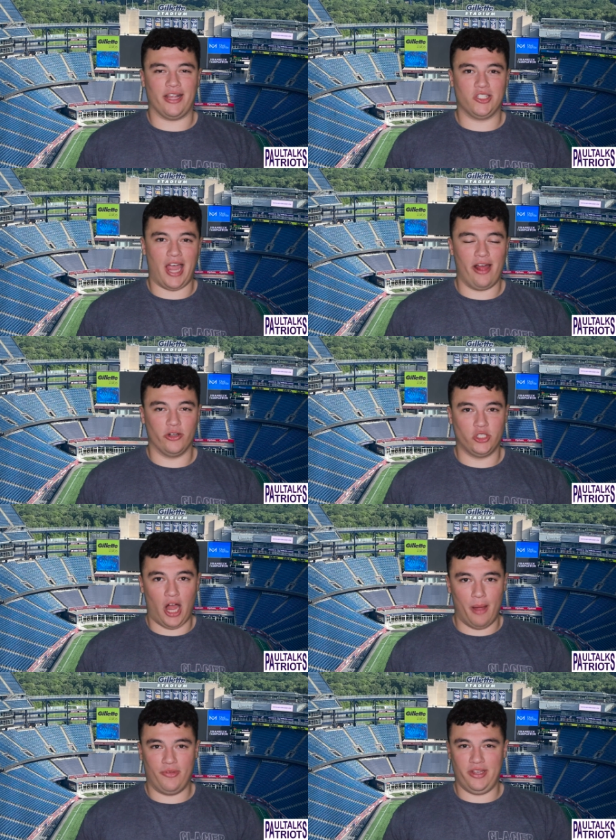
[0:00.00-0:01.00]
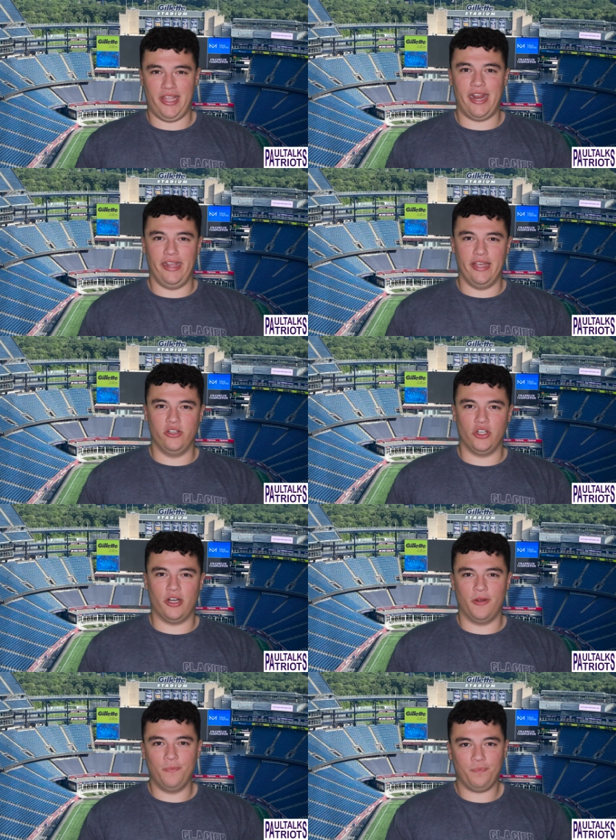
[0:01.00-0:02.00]
Skylar Thompson, getting
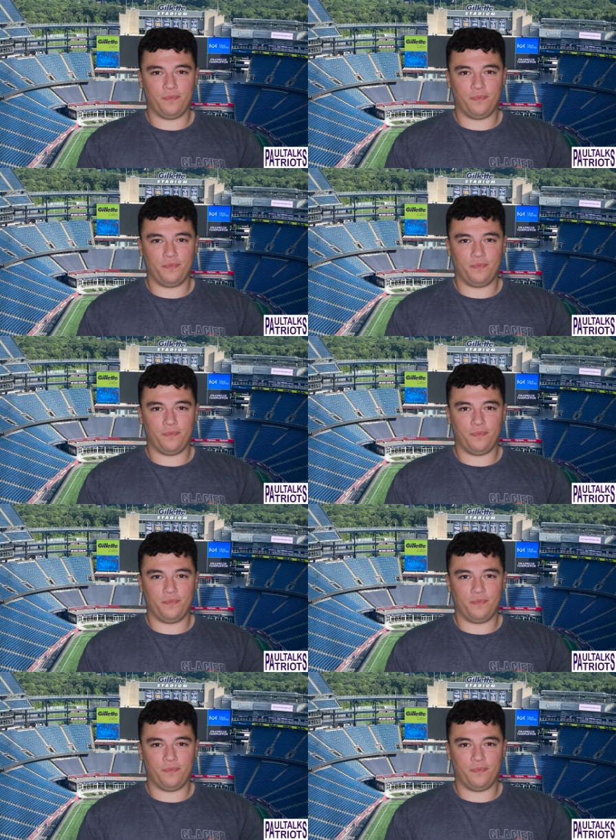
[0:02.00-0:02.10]
injured,